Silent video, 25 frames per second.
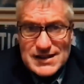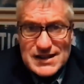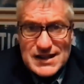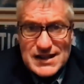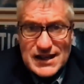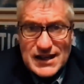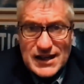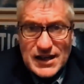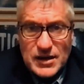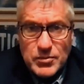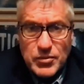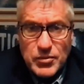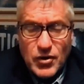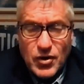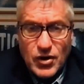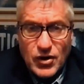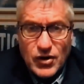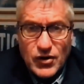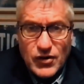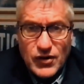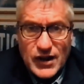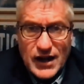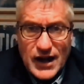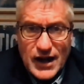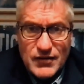teeny
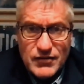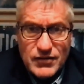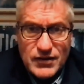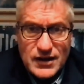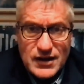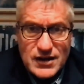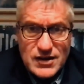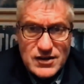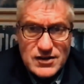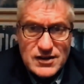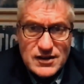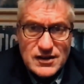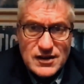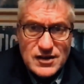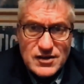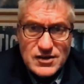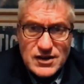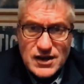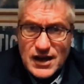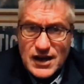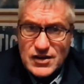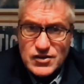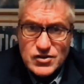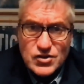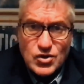part of the evidence, in this
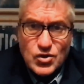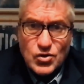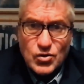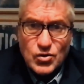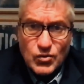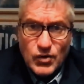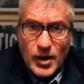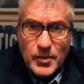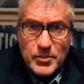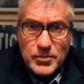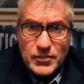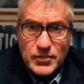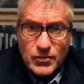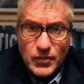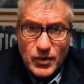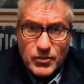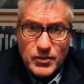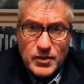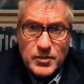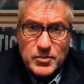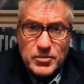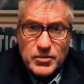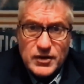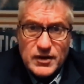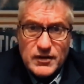case, corrupt, what
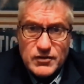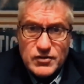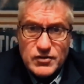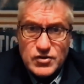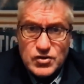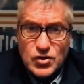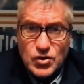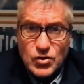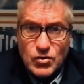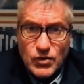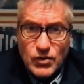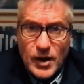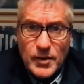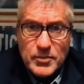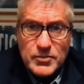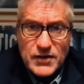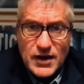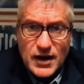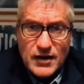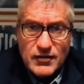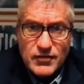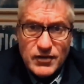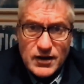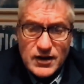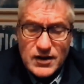we believe is corrupt
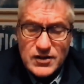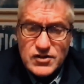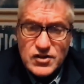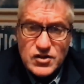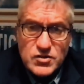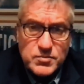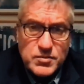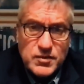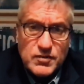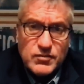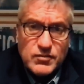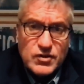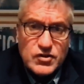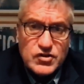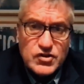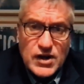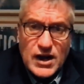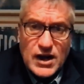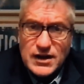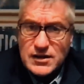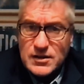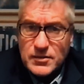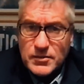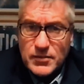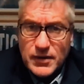evidence. It's been
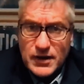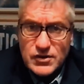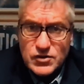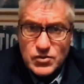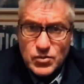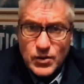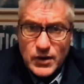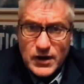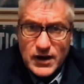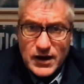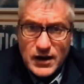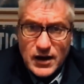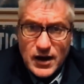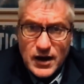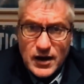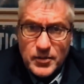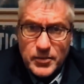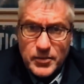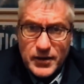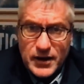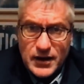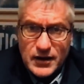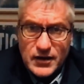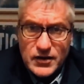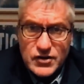rejected by 29
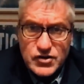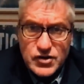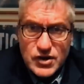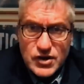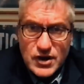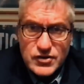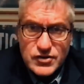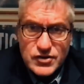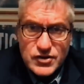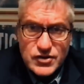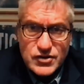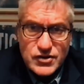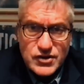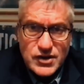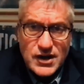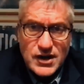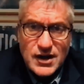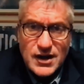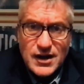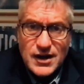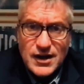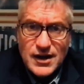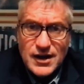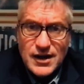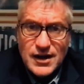appellate judges,
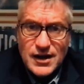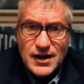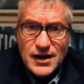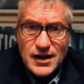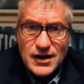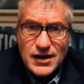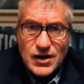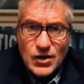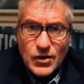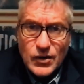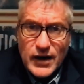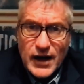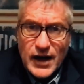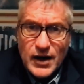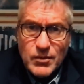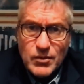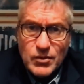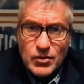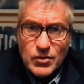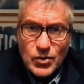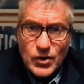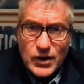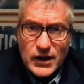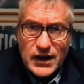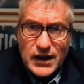you know, in
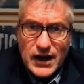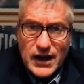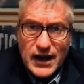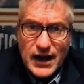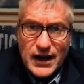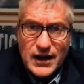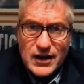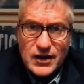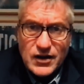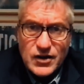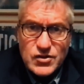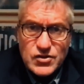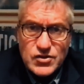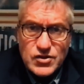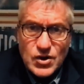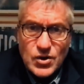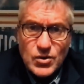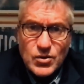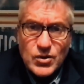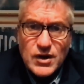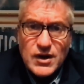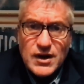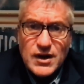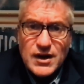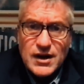Ecuador and Canada.
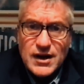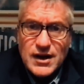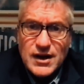So